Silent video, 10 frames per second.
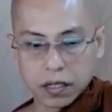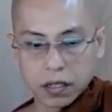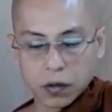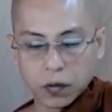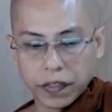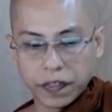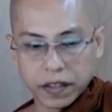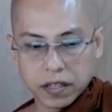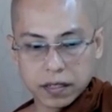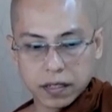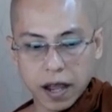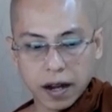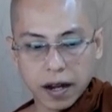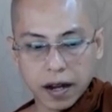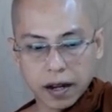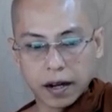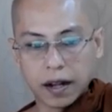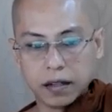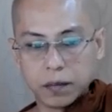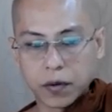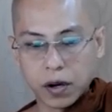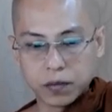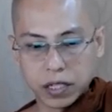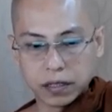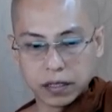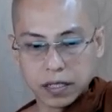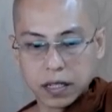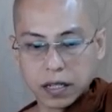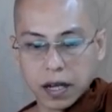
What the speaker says: with the sankhara prompting, the